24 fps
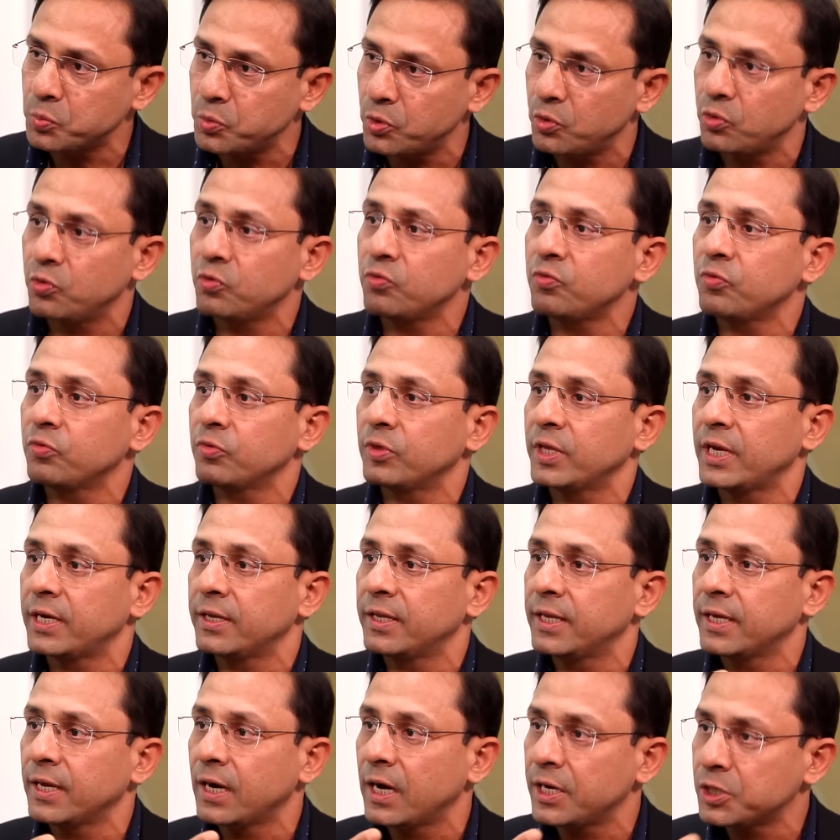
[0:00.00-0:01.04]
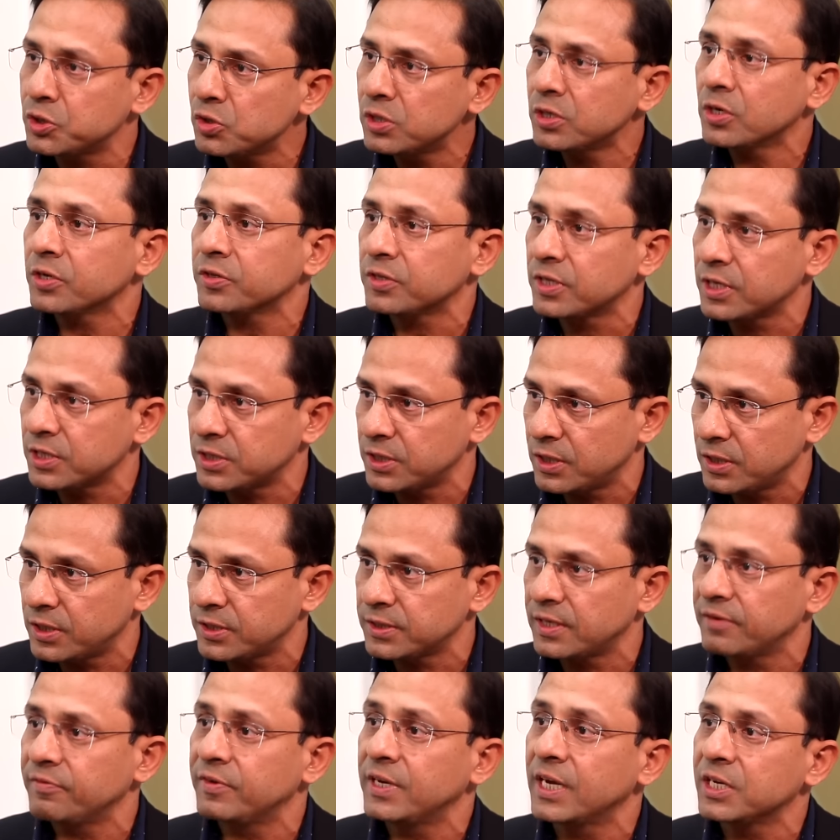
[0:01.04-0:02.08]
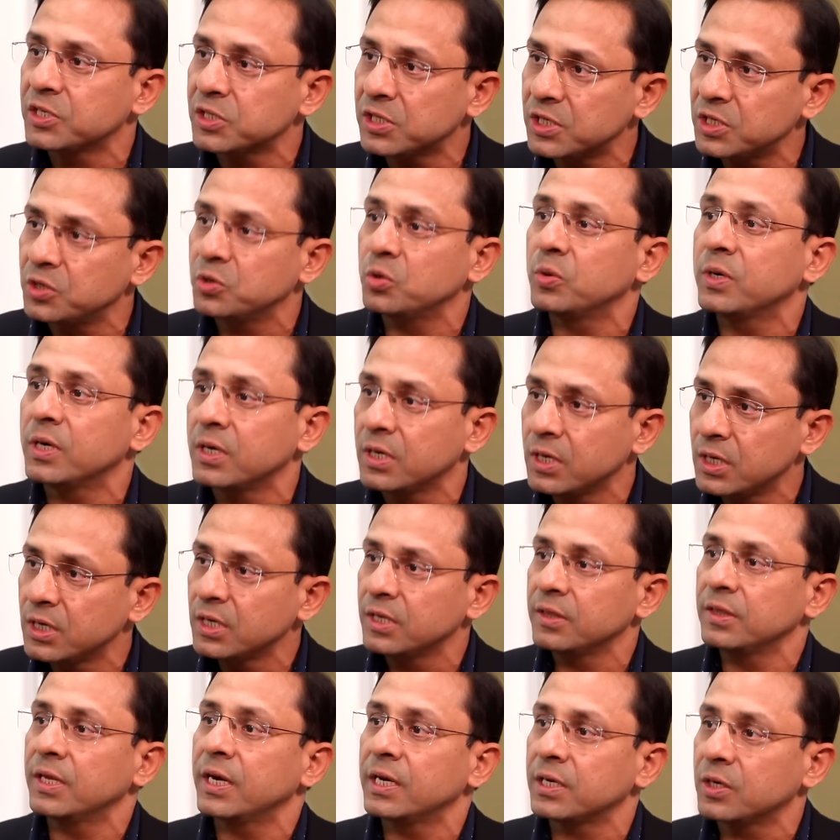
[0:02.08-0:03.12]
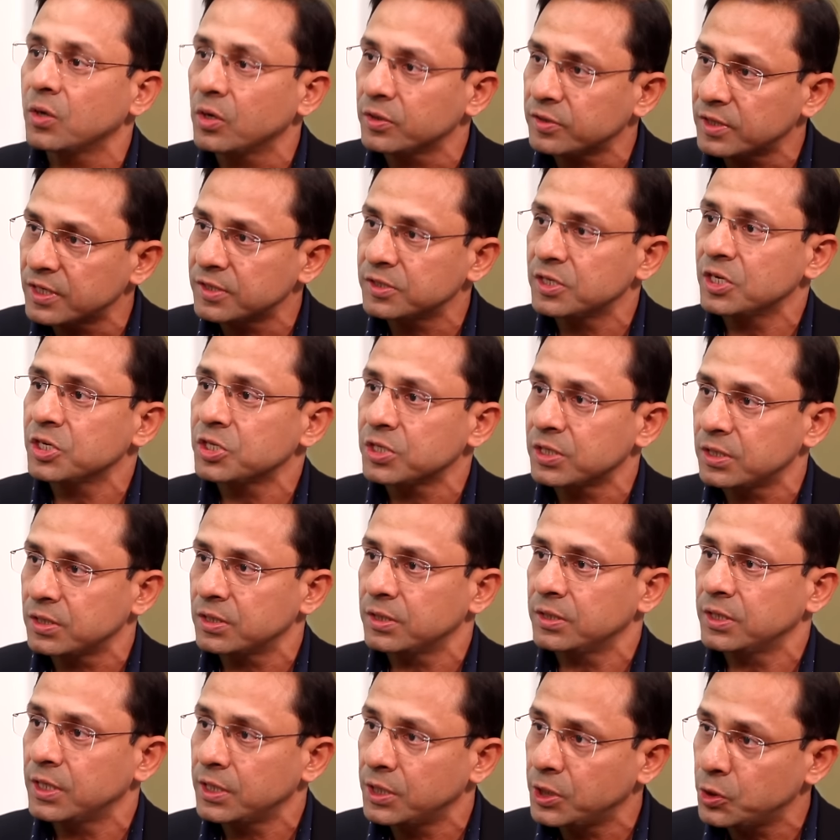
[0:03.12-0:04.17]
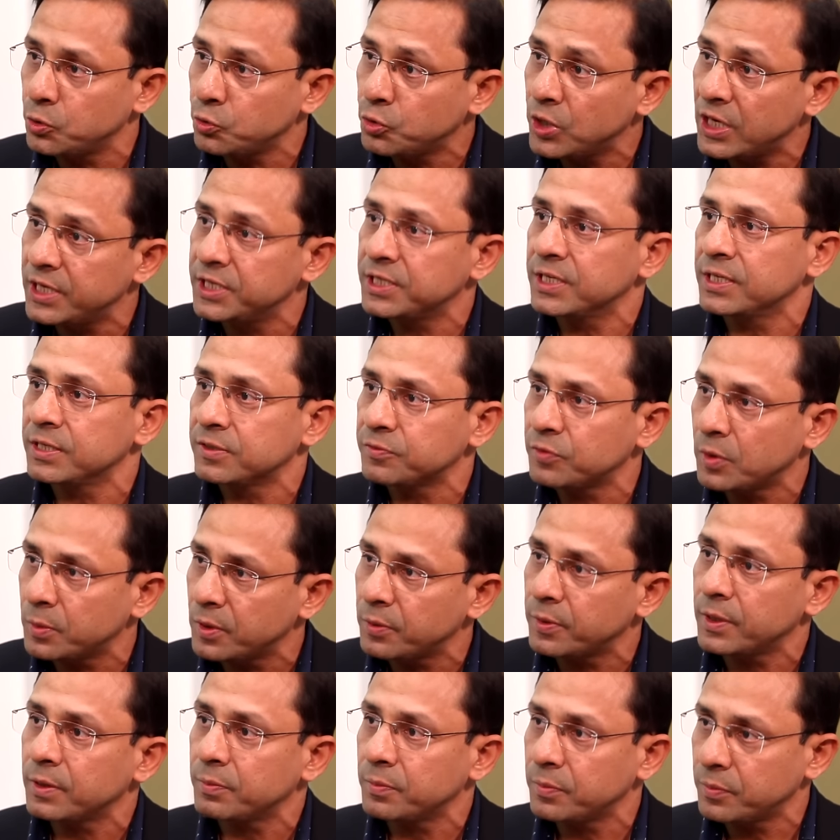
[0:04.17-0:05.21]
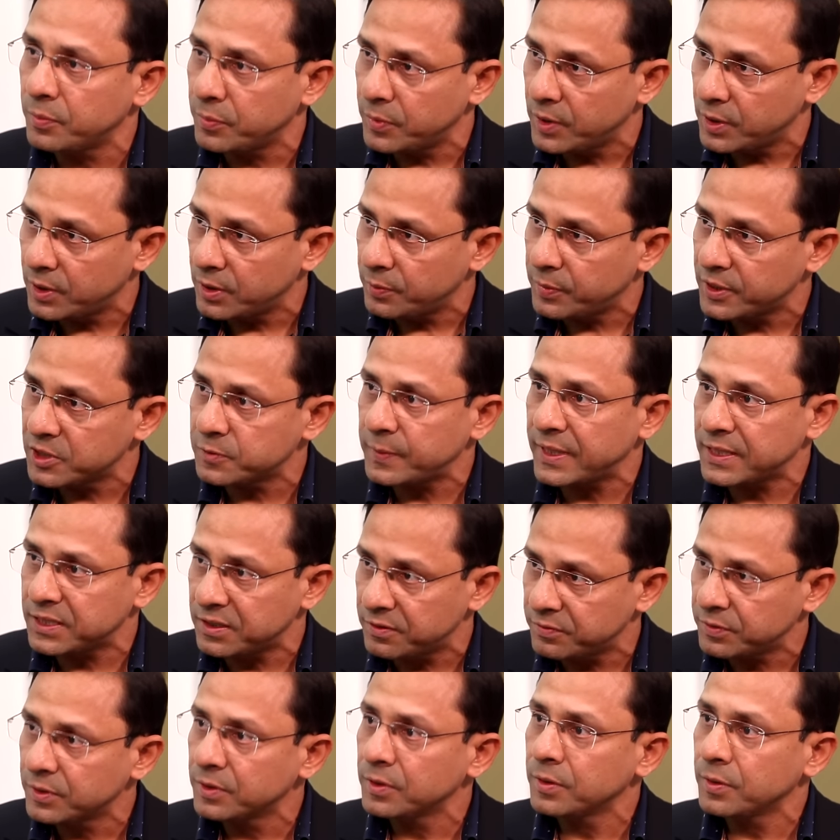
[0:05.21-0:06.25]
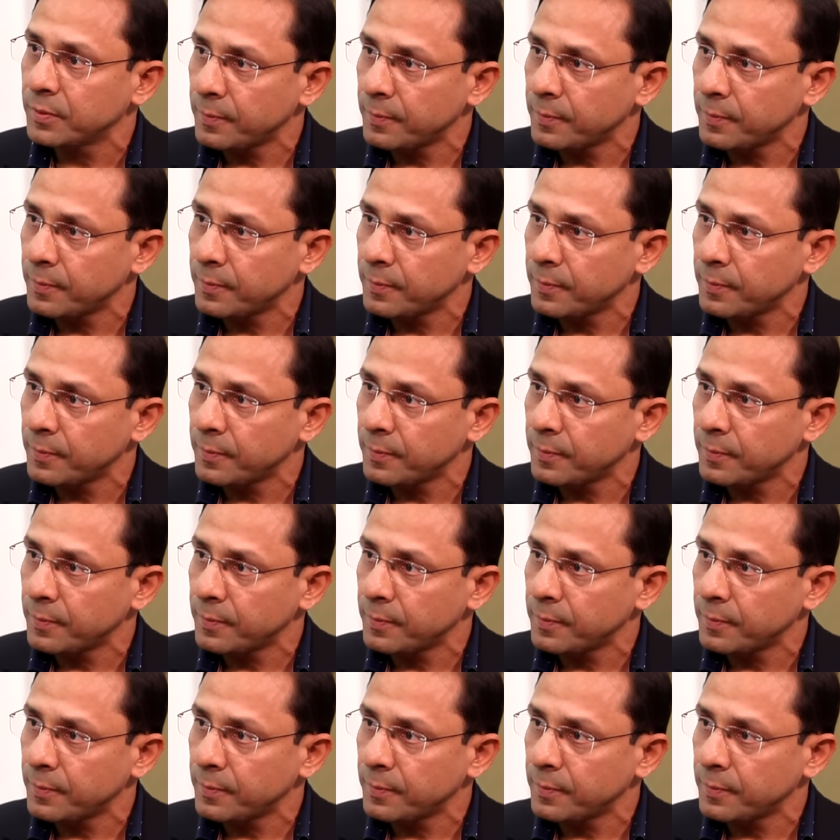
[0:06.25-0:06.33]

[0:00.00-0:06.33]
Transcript: to prove that they are actually authorized dealers and we actually do a, that authorization, the due diligence from our uh, perspective. So